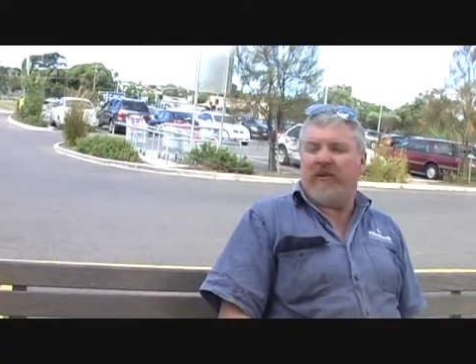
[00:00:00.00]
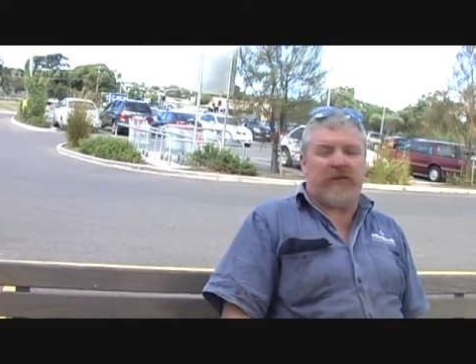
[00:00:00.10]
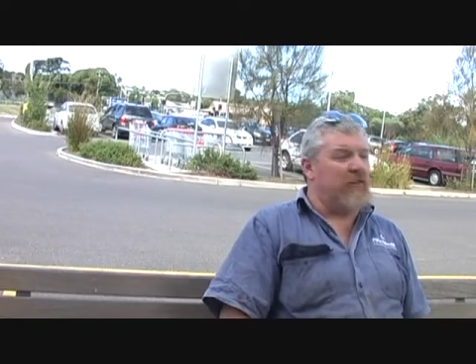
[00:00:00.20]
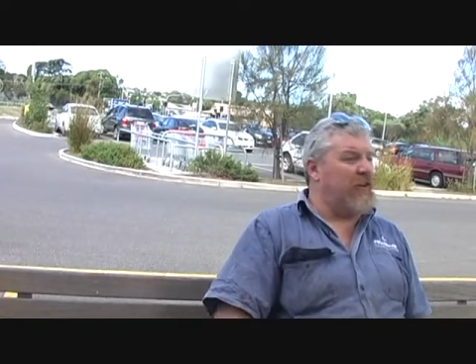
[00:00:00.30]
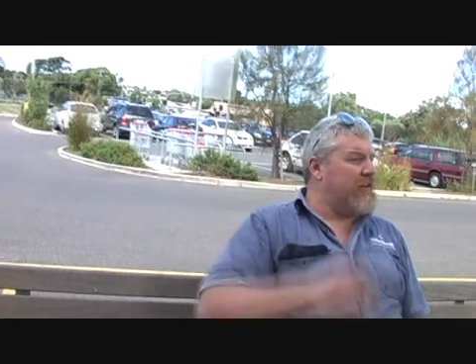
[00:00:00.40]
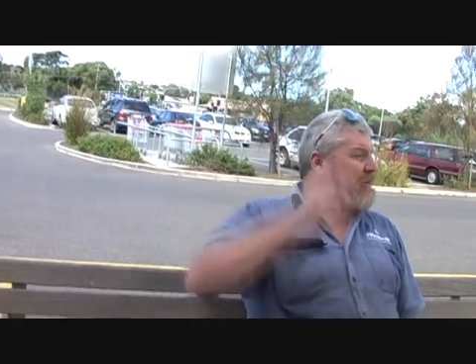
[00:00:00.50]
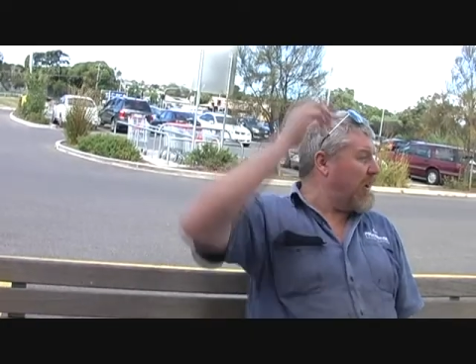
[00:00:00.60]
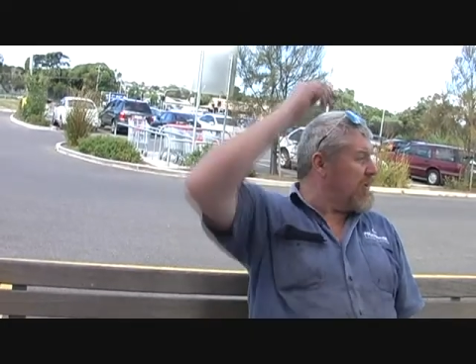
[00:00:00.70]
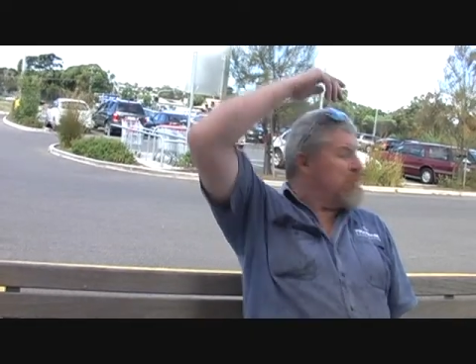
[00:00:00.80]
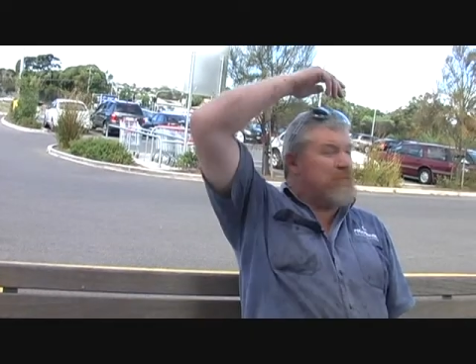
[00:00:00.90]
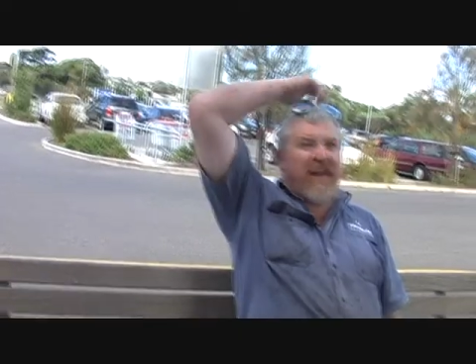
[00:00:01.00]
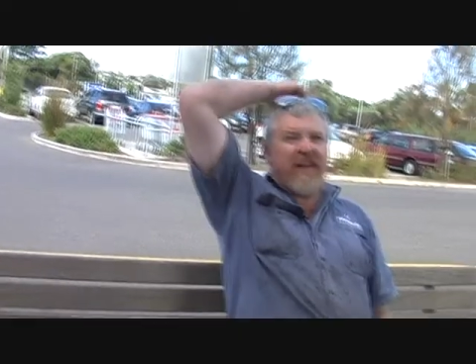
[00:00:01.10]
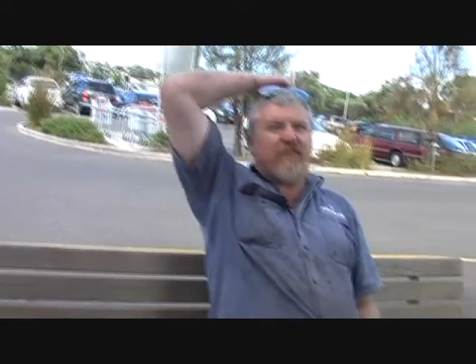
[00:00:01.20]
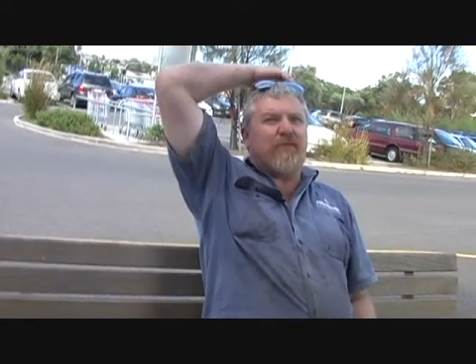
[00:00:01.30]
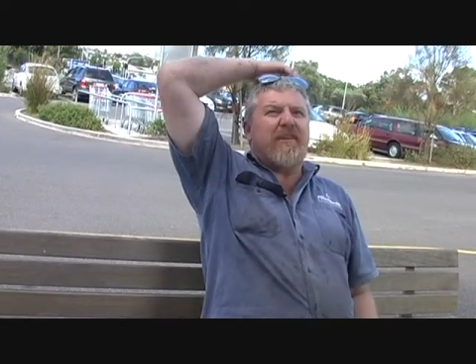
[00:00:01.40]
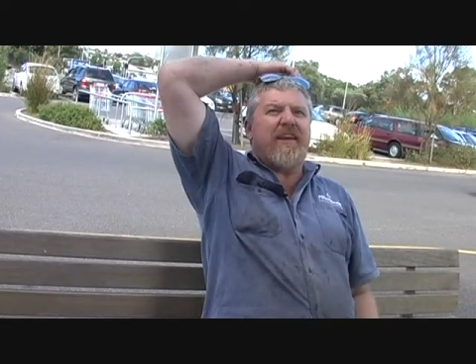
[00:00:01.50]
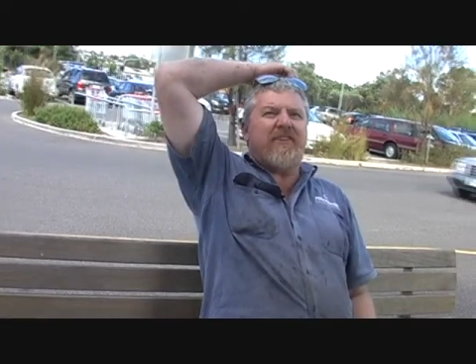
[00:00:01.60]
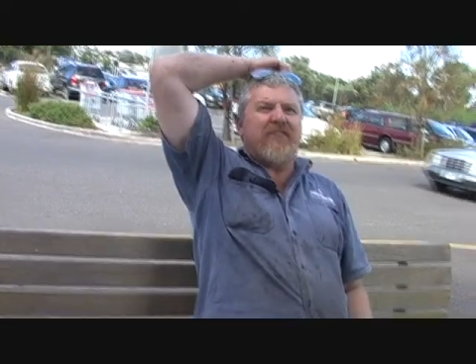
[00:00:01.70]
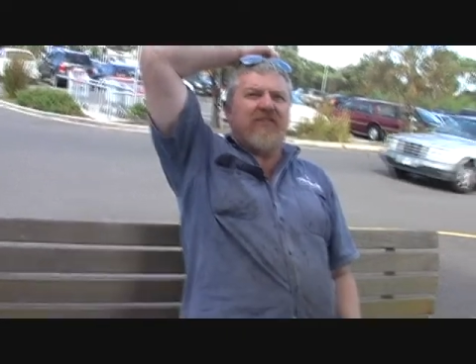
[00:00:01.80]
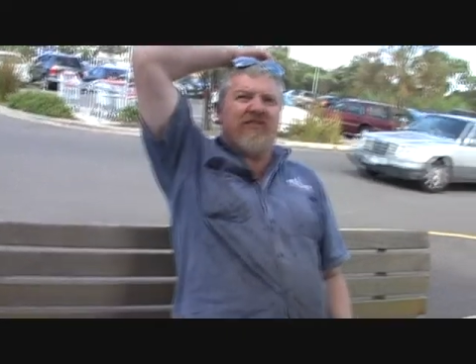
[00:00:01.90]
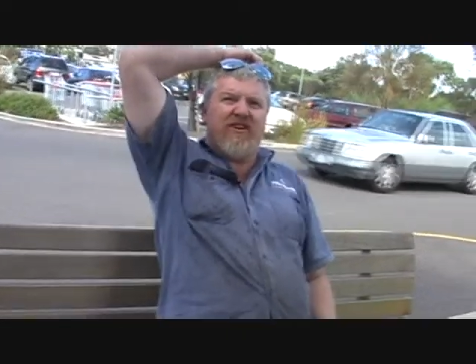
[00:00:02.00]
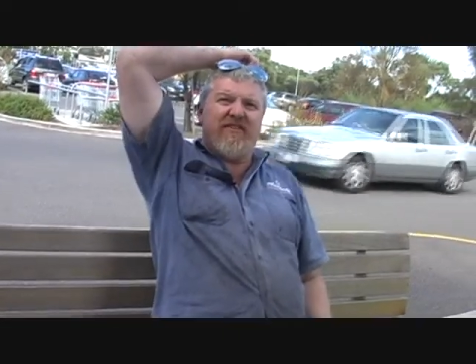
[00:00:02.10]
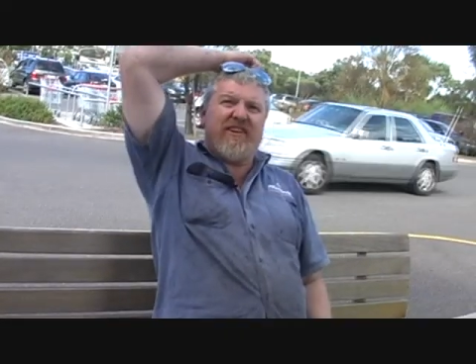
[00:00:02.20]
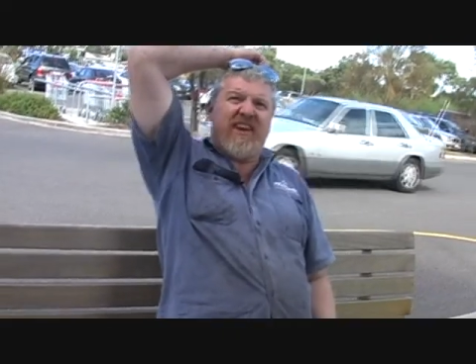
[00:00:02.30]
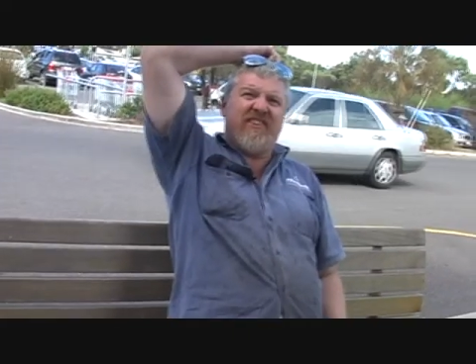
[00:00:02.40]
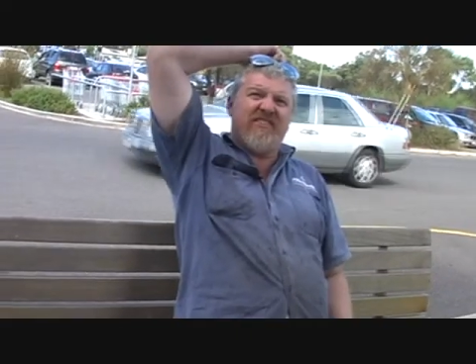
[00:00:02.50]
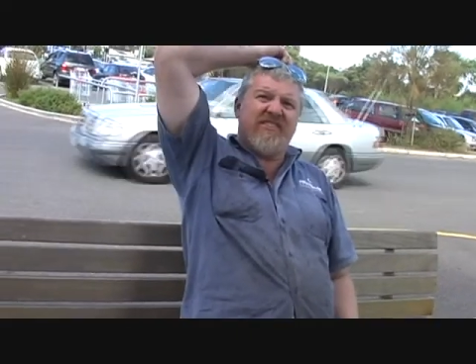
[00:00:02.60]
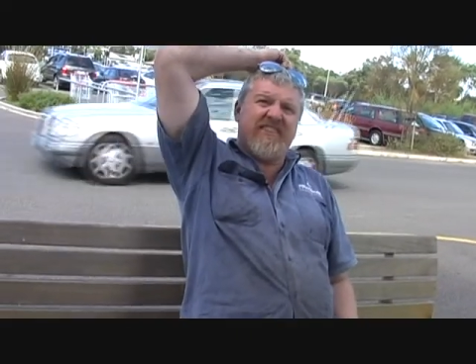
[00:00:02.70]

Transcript: I've got a lot of local bands from down along the surf coast.